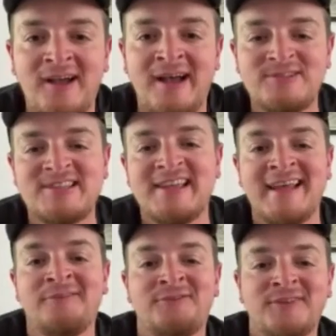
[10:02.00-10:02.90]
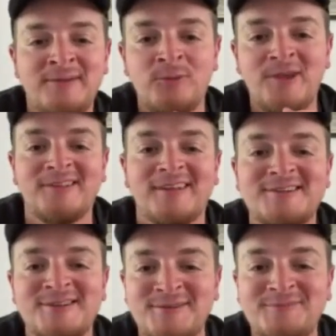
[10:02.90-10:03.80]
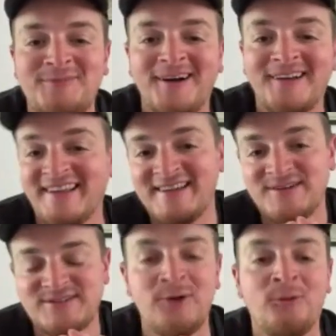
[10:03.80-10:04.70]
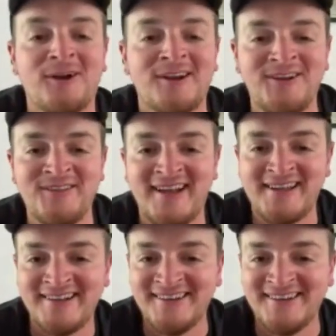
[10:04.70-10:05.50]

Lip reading: it, I would say definitely we'll be out there soon. But still working on that.